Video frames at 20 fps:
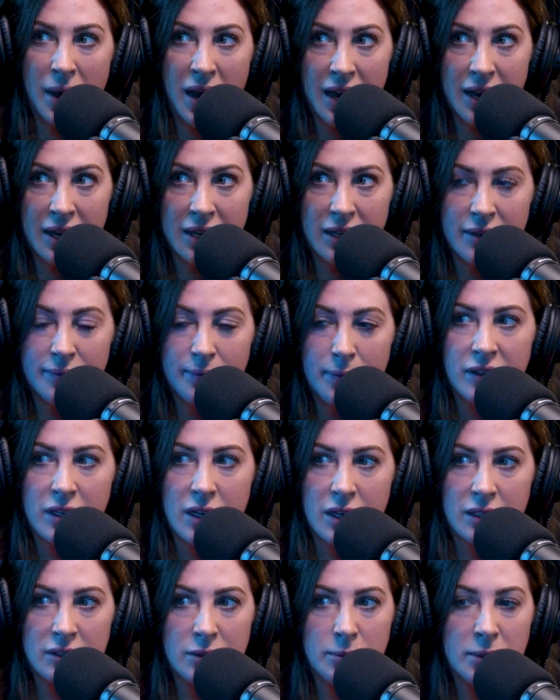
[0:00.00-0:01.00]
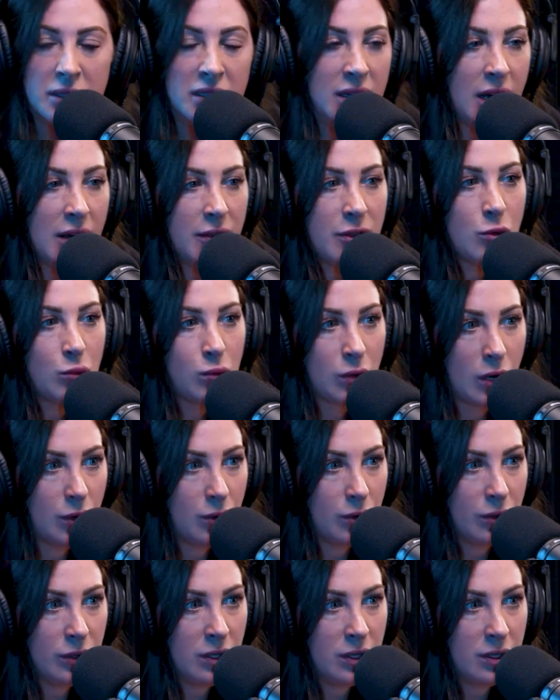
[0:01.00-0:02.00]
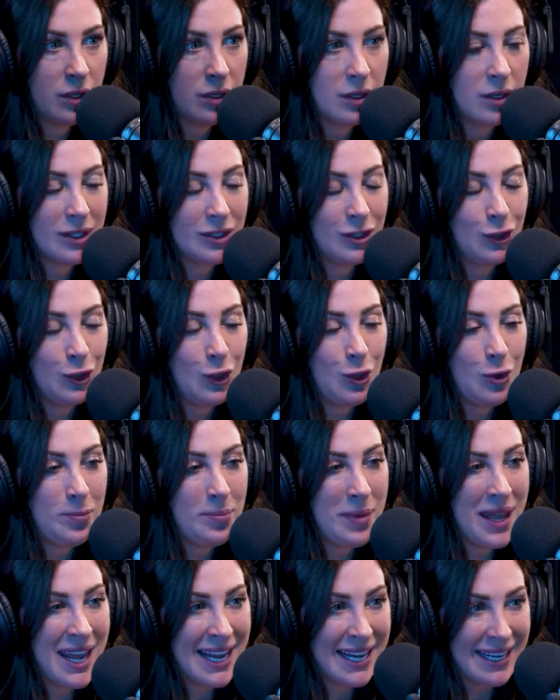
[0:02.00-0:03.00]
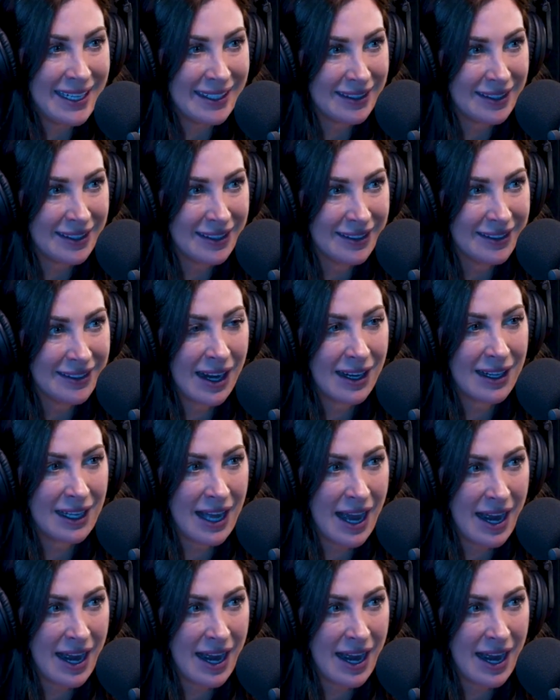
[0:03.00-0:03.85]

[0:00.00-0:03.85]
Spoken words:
But if the customer down the road wants to paint that